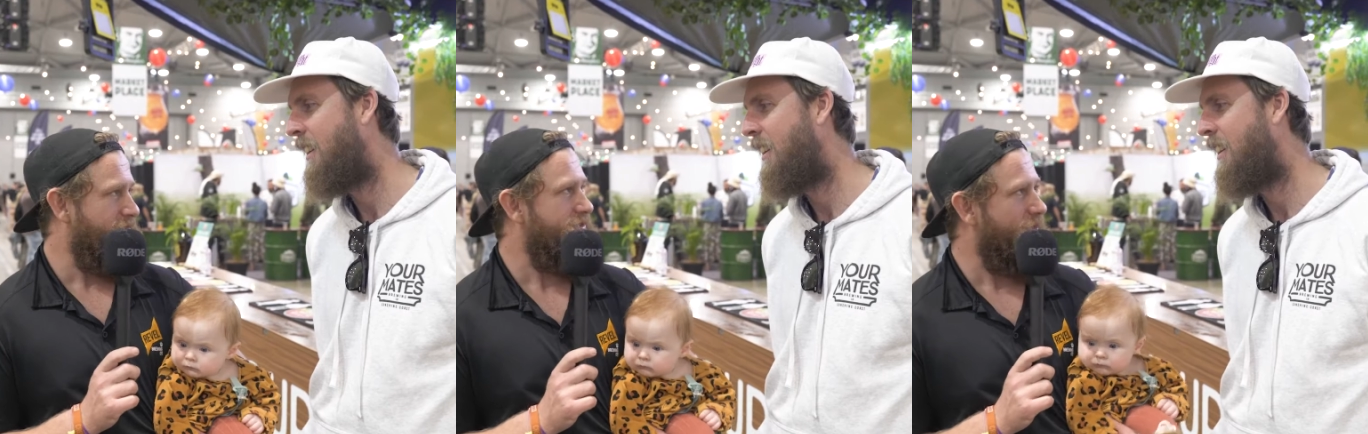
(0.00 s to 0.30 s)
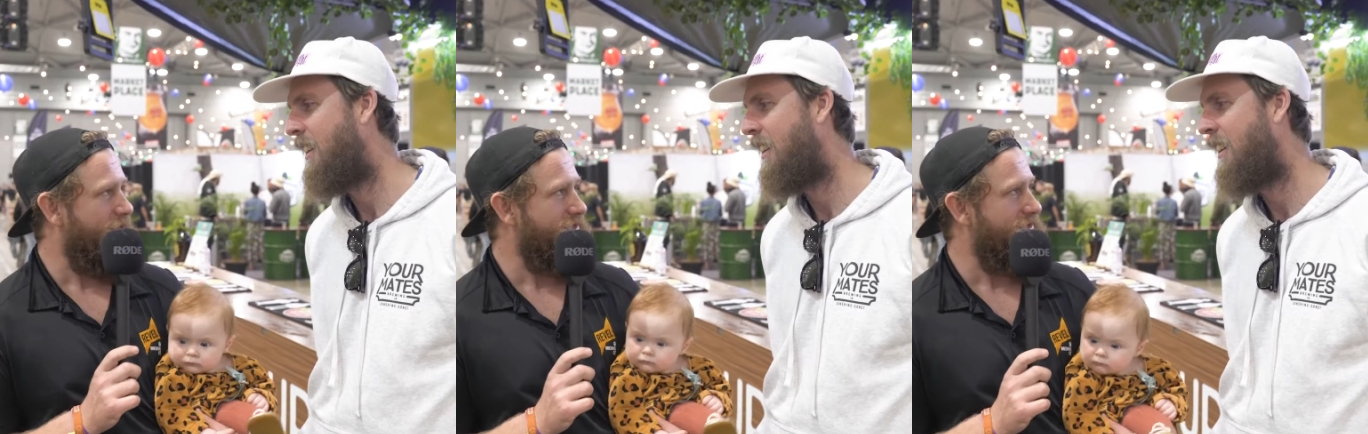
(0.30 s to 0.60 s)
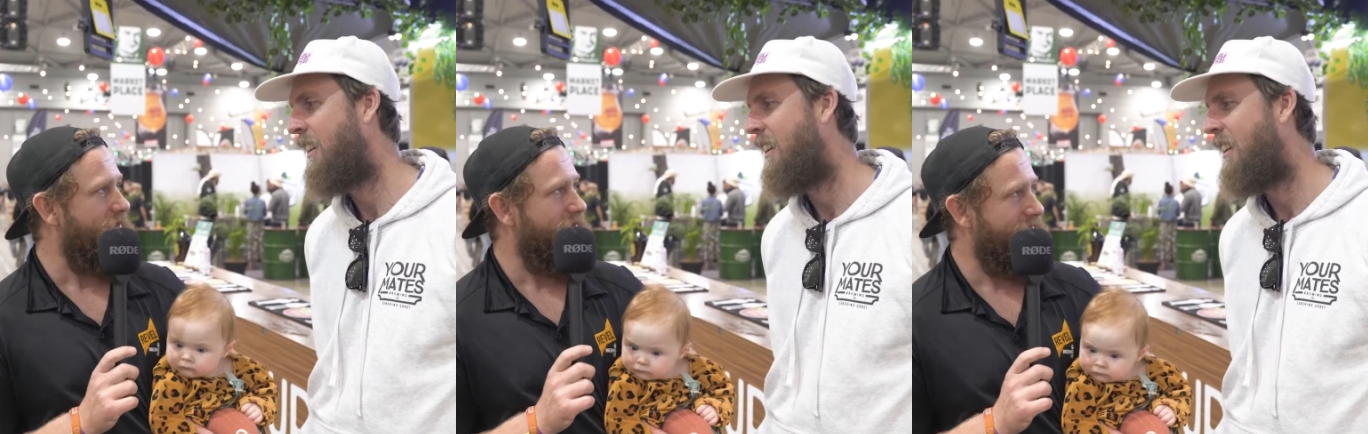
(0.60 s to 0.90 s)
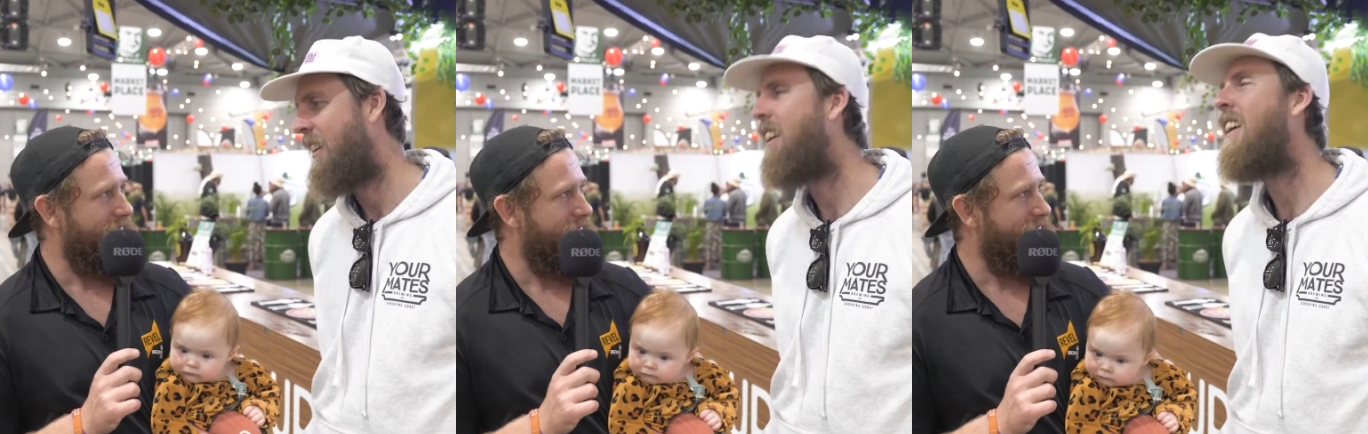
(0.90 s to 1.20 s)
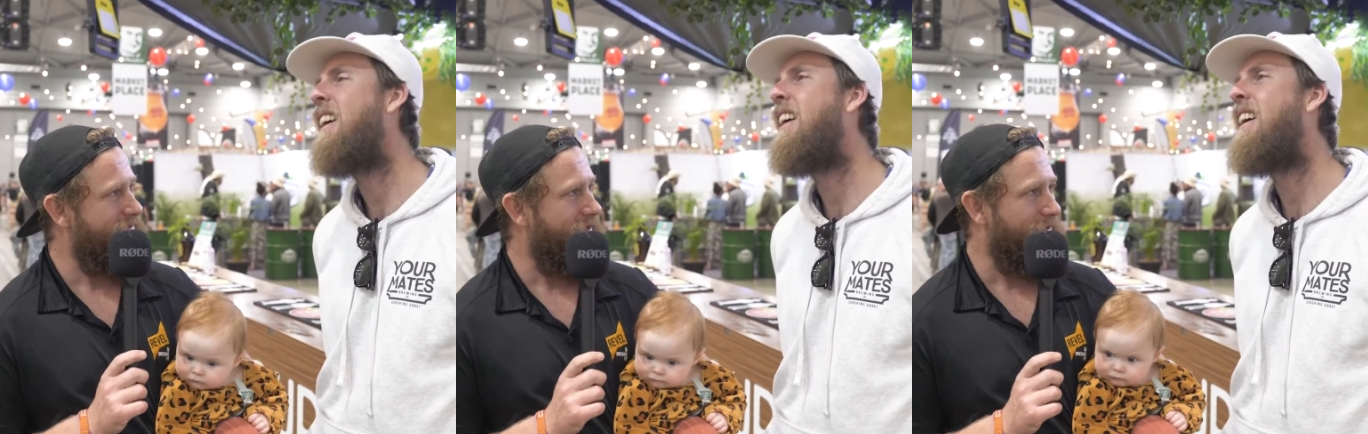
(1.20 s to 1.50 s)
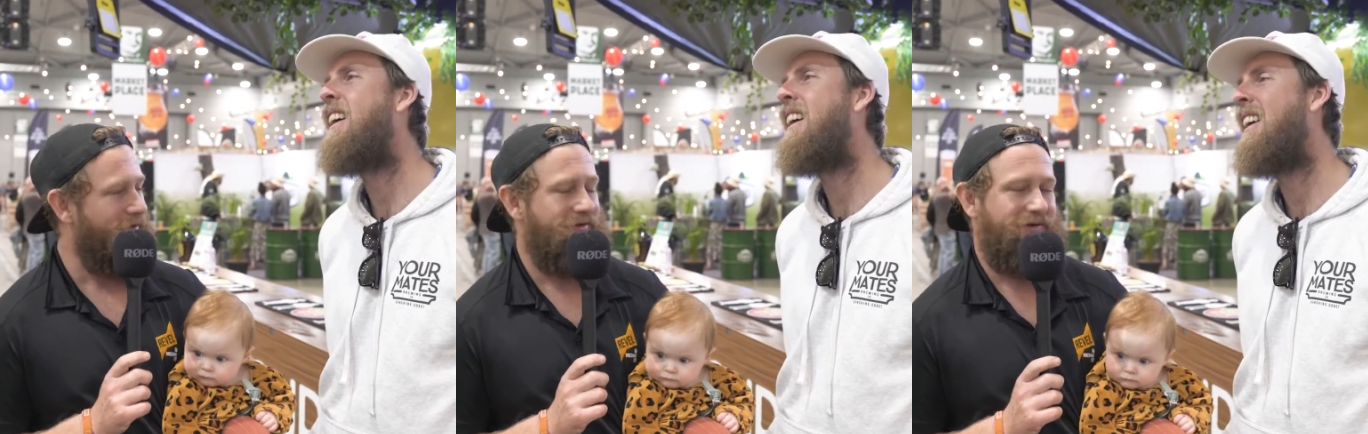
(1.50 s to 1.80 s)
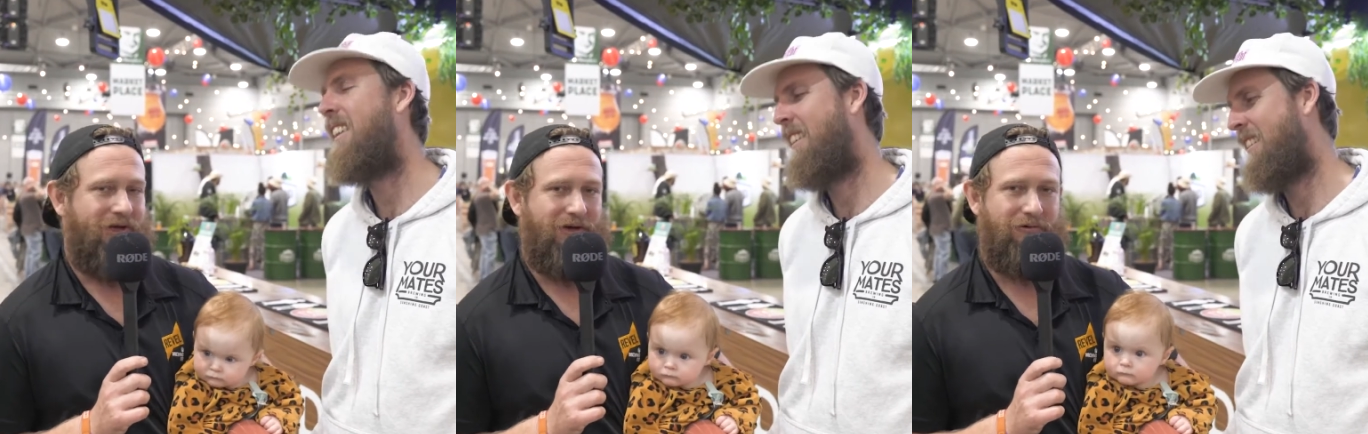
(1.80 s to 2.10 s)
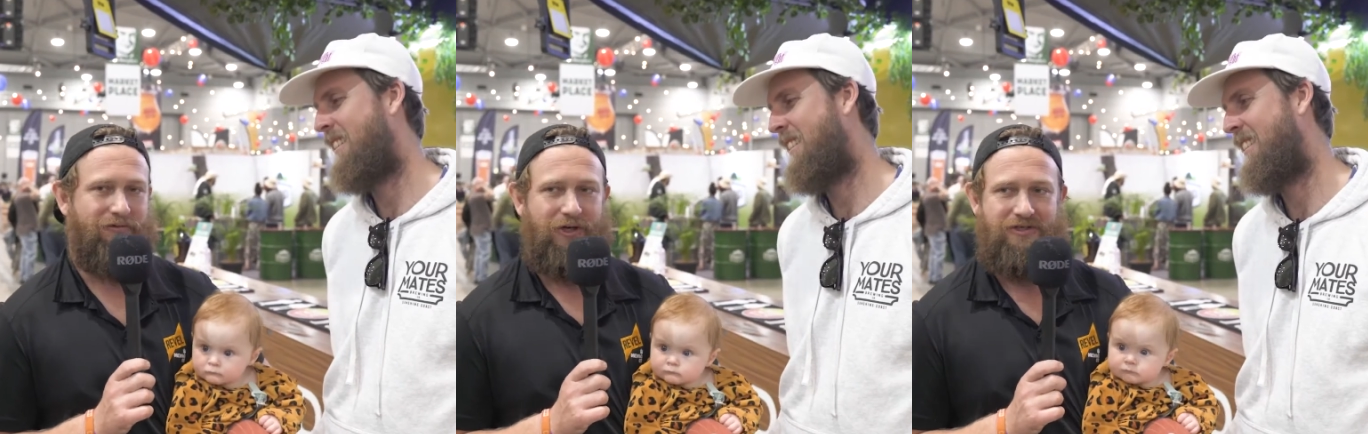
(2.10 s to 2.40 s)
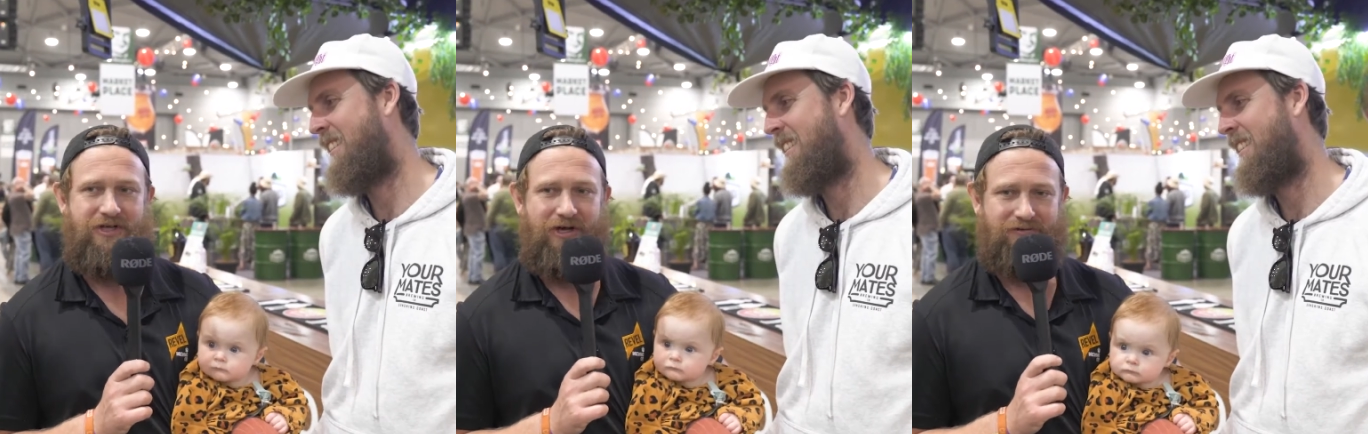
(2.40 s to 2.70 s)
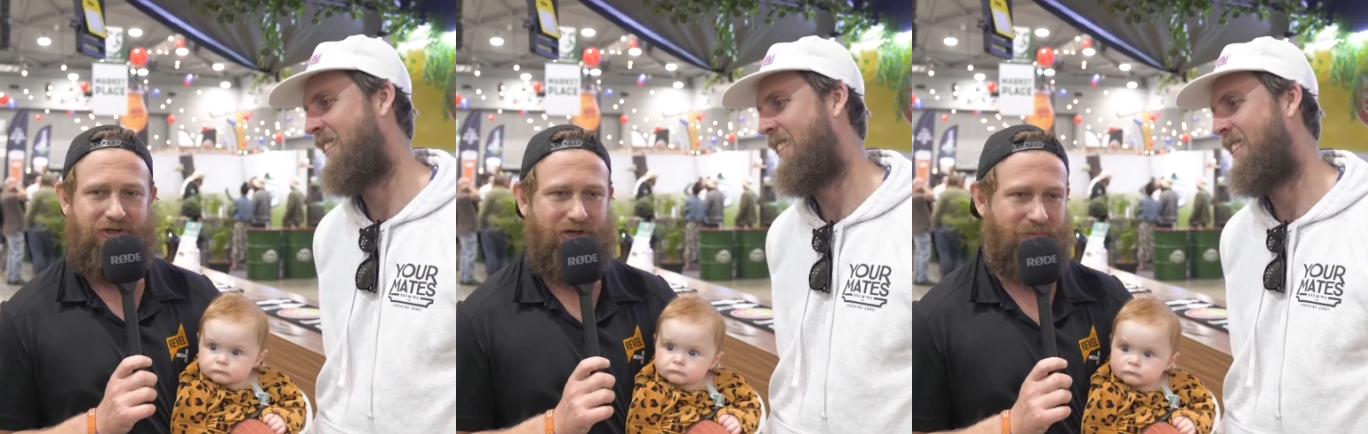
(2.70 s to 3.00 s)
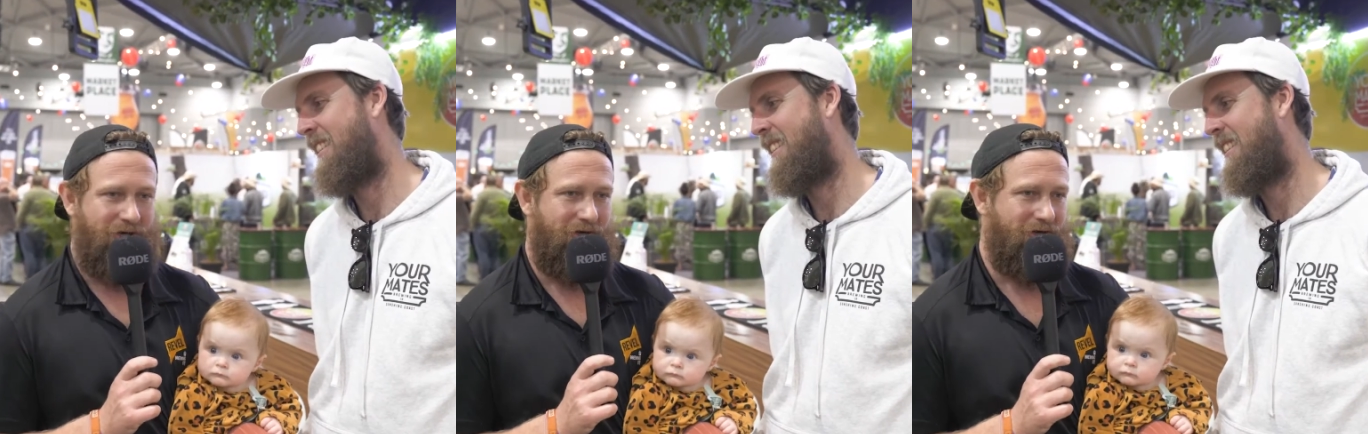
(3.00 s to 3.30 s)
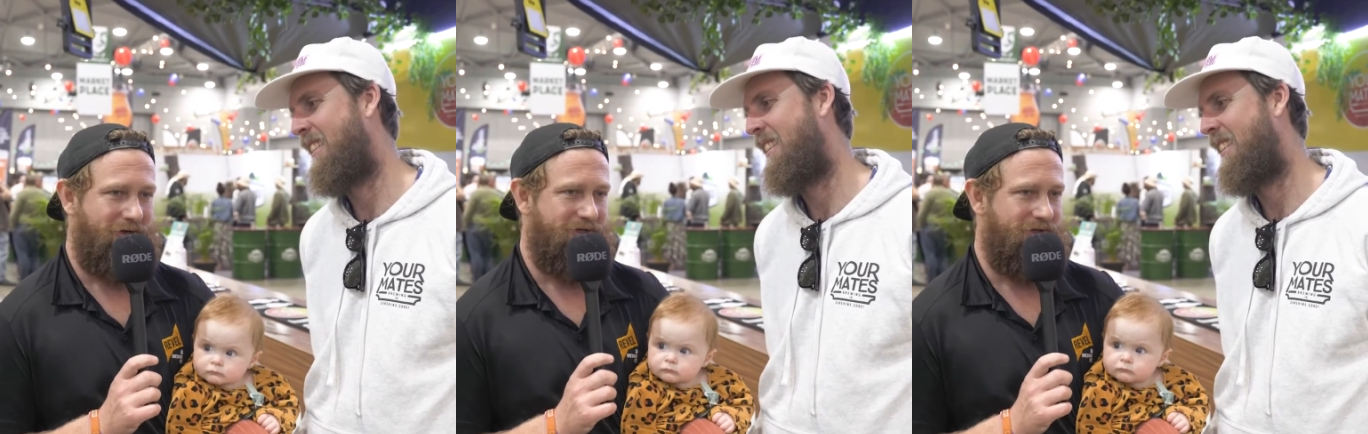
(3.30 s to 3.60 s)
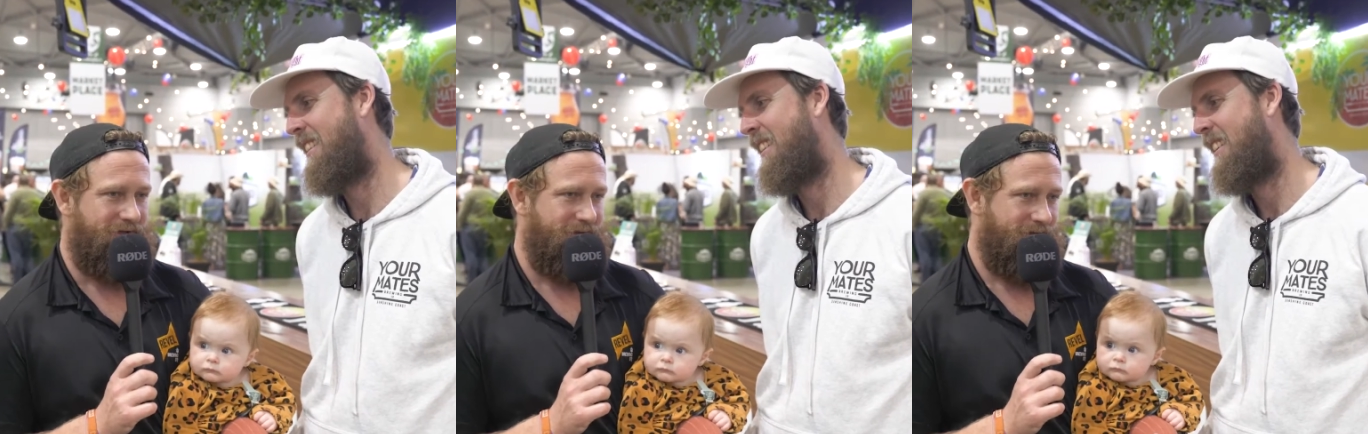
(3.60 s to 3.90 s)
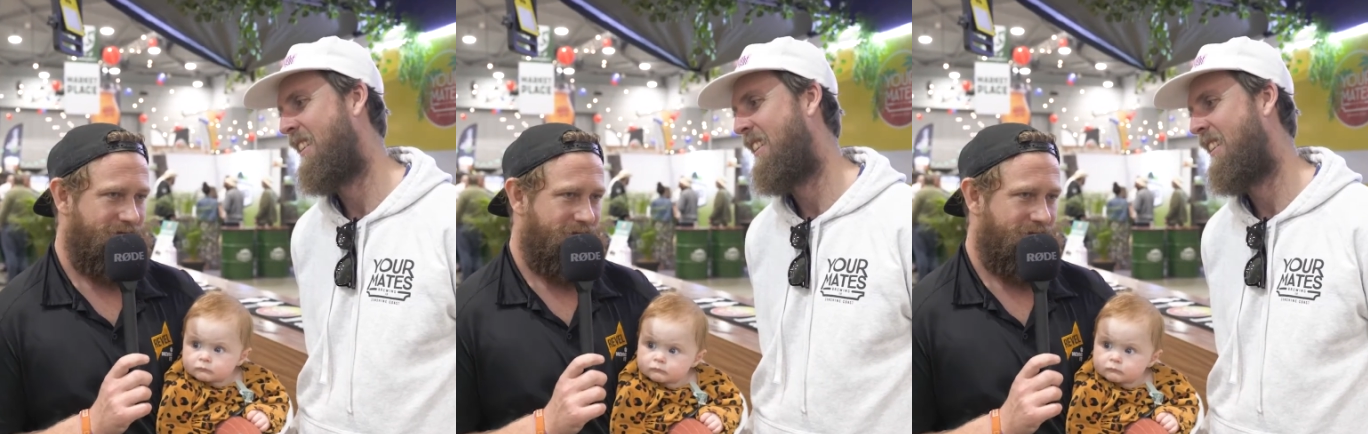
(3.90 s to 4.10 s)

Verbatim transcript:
Speaker 1: a slow start. So it, now we've reached half time. We're going okay.